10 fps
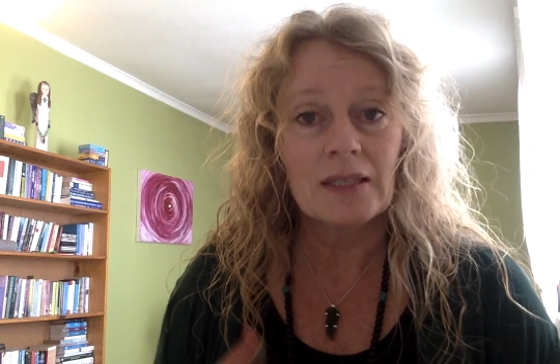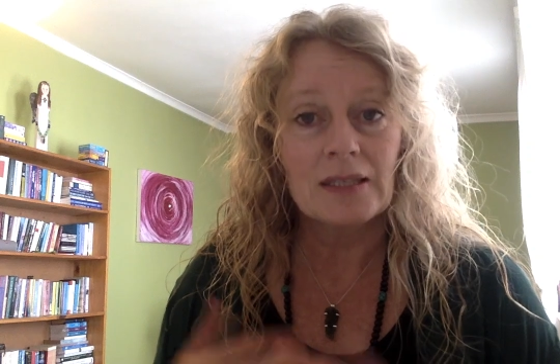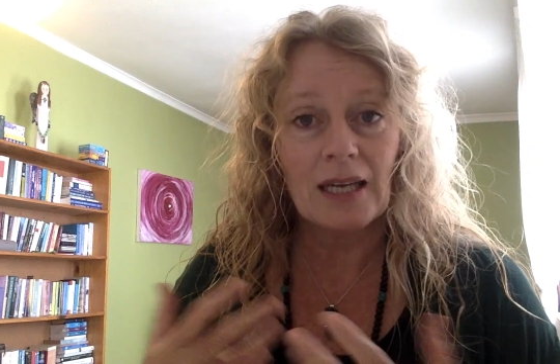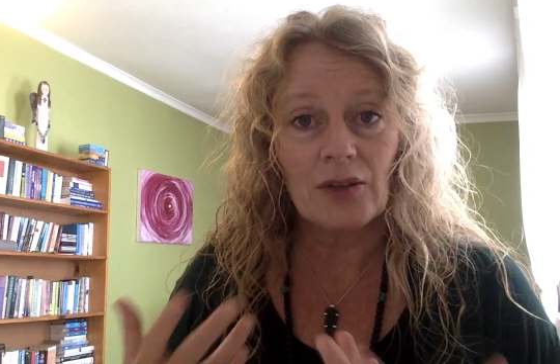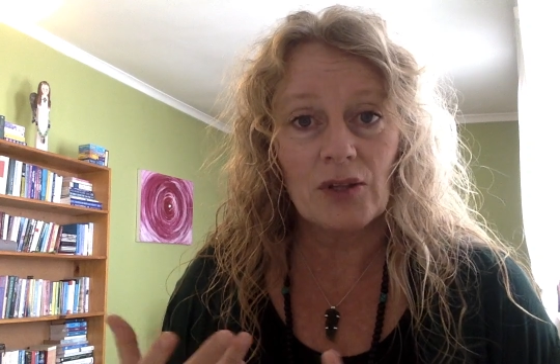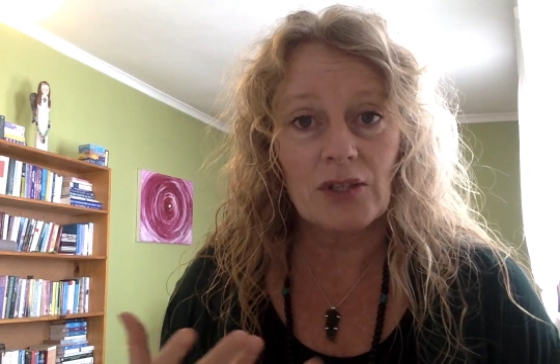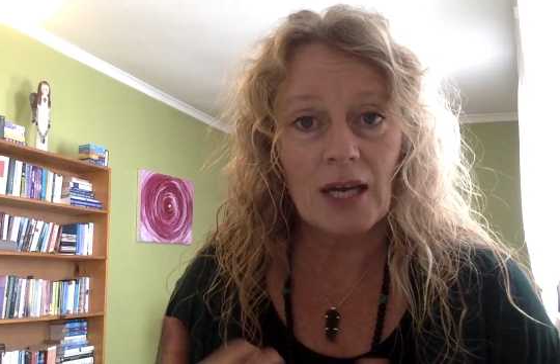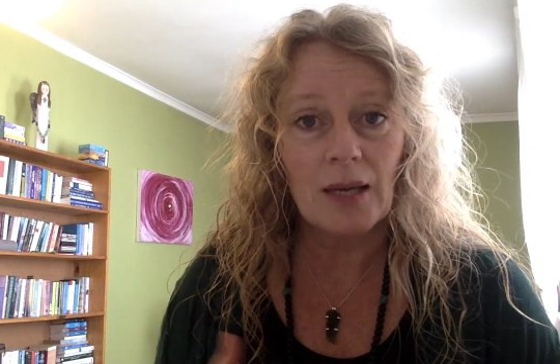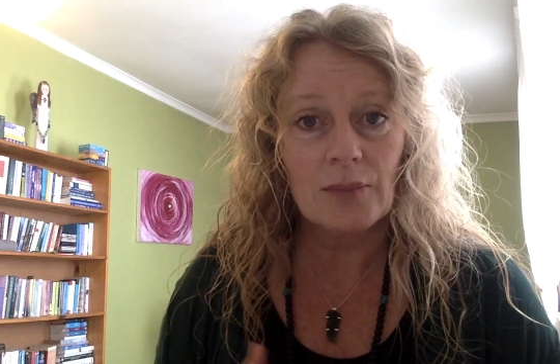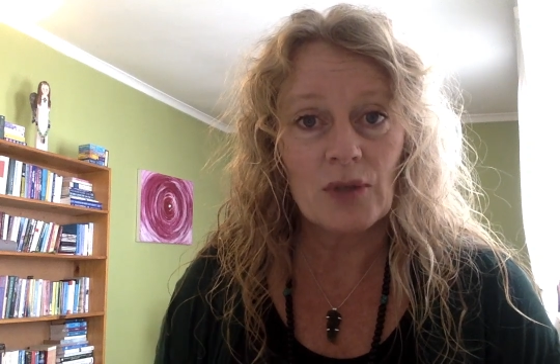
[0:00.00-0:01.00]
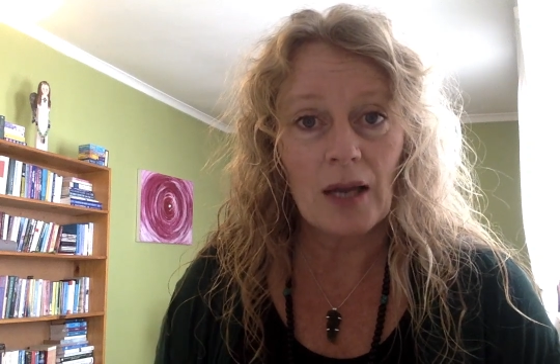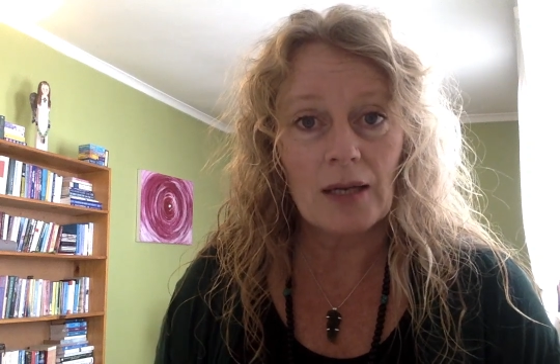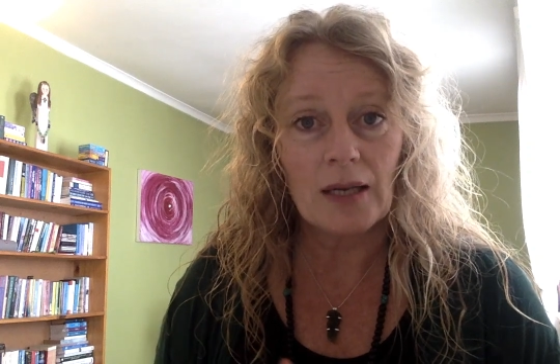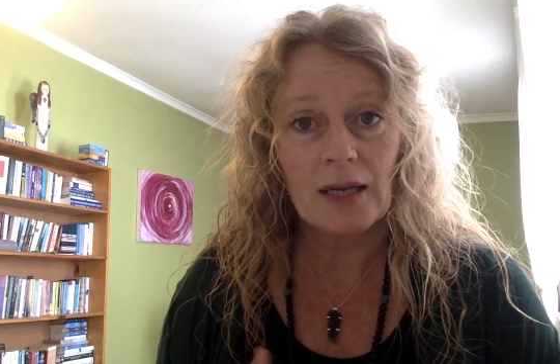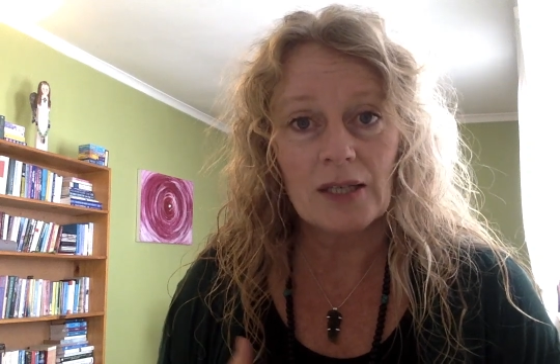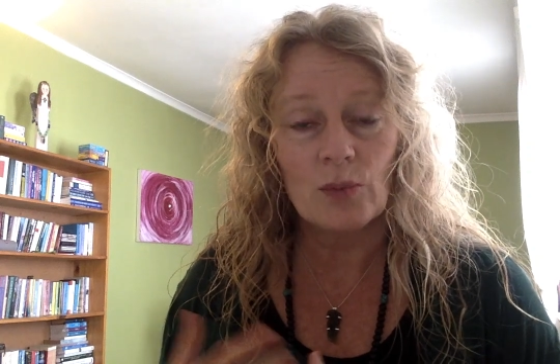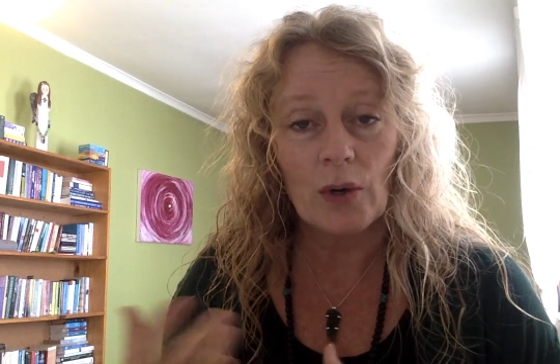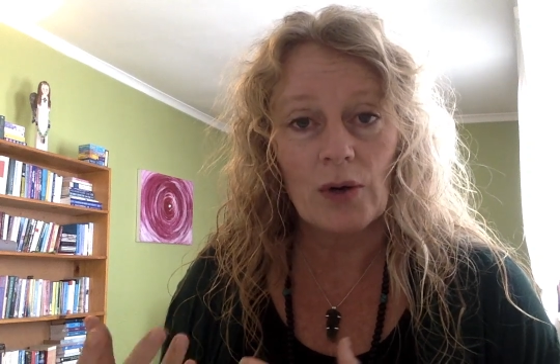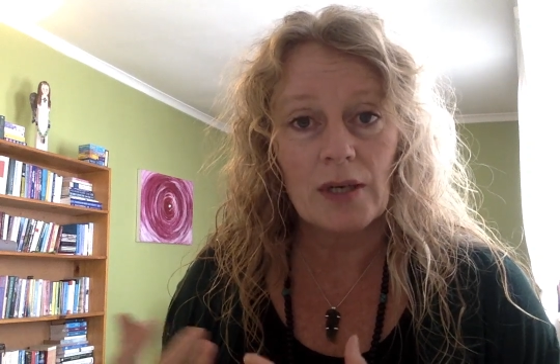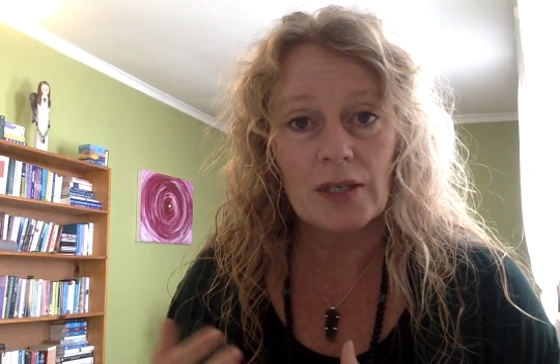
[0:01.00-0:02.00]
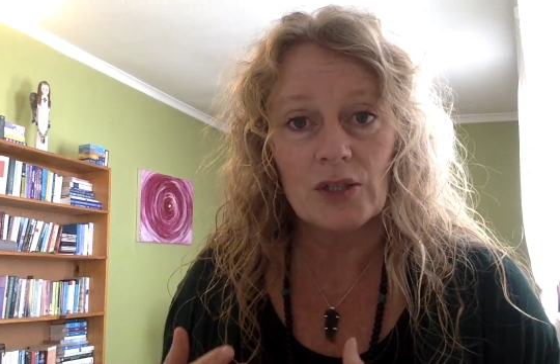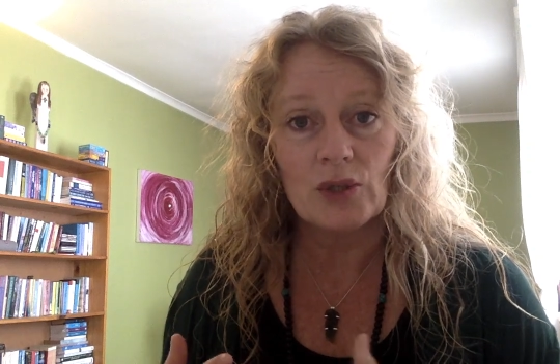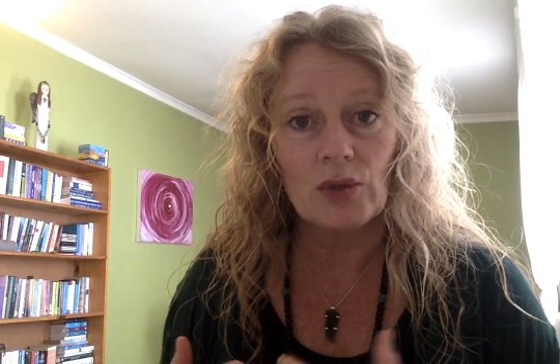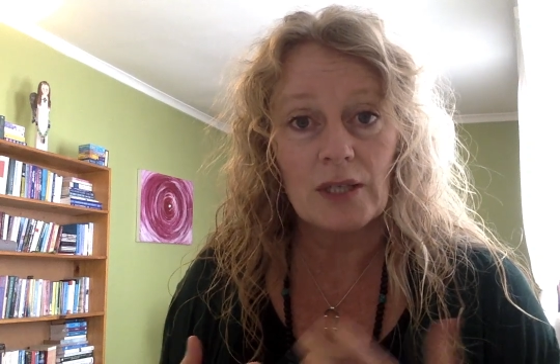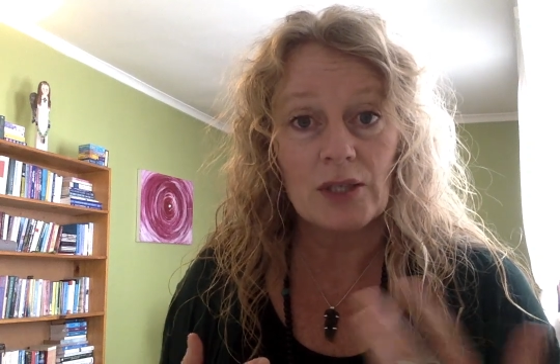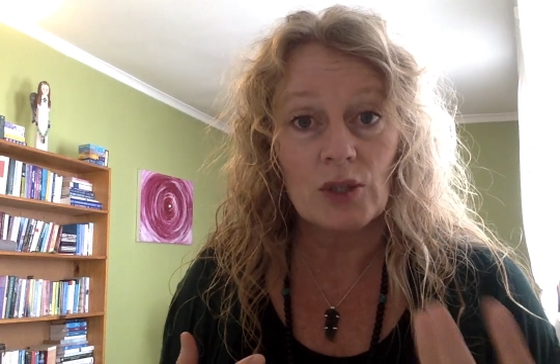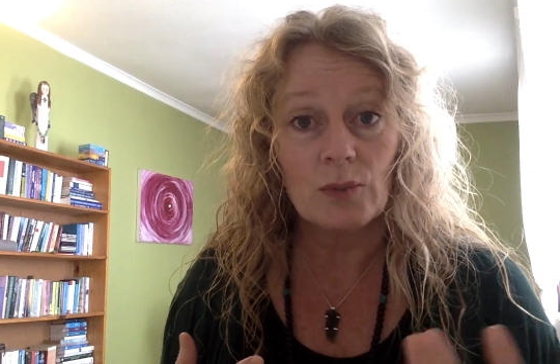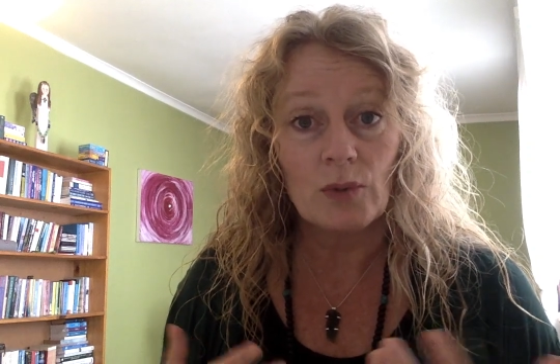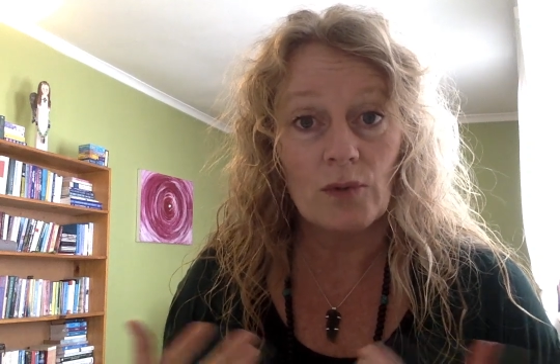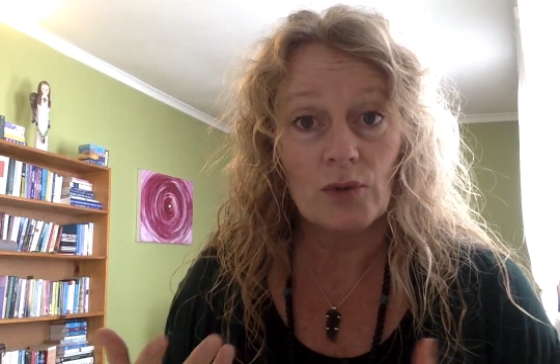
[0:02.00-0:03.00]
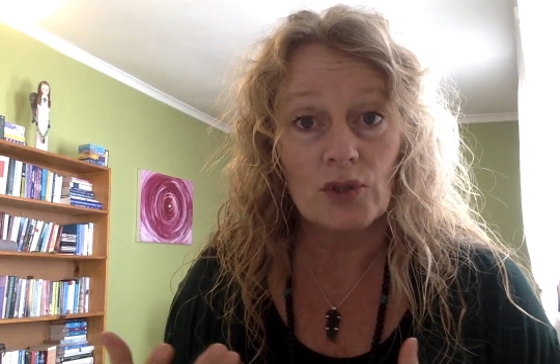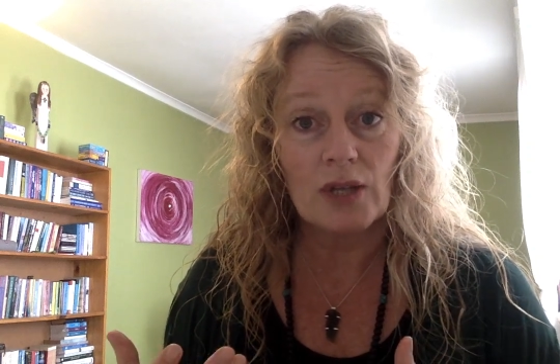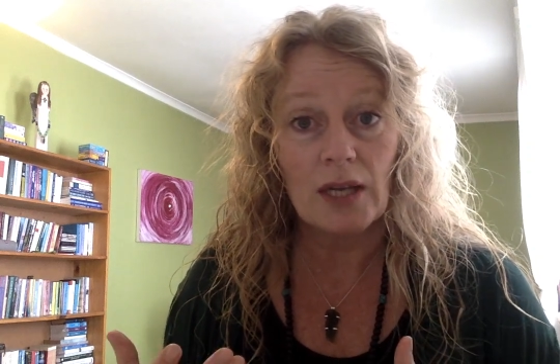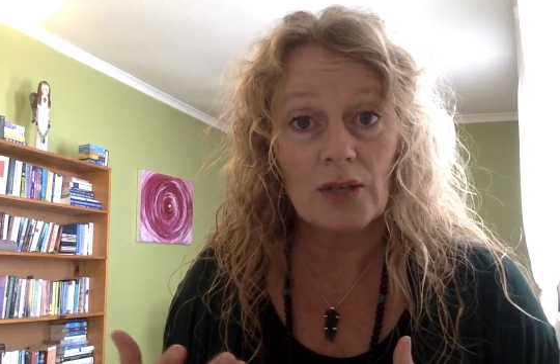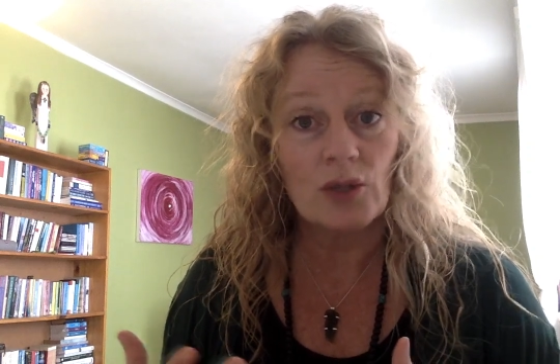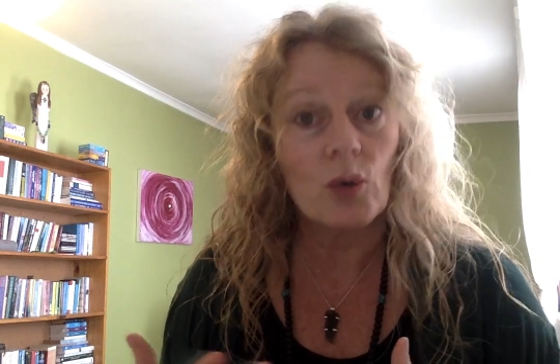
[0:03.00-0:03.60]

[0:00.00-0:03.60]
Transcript: take the time to analyze where it is you need to move or change,